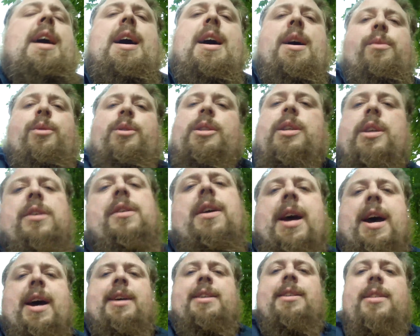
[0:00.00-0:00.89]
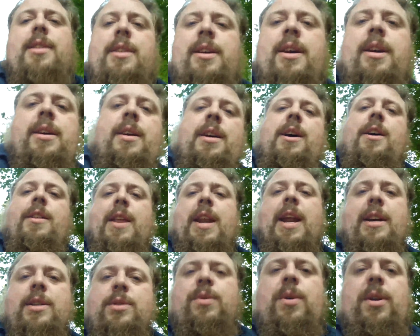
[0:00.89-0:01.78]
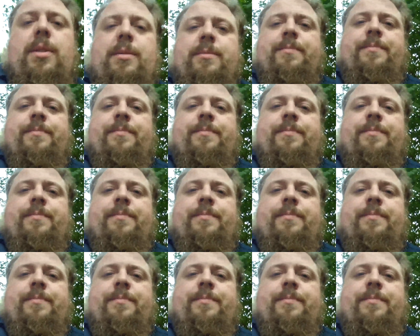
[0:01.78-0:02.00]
I will see you guys on the next one.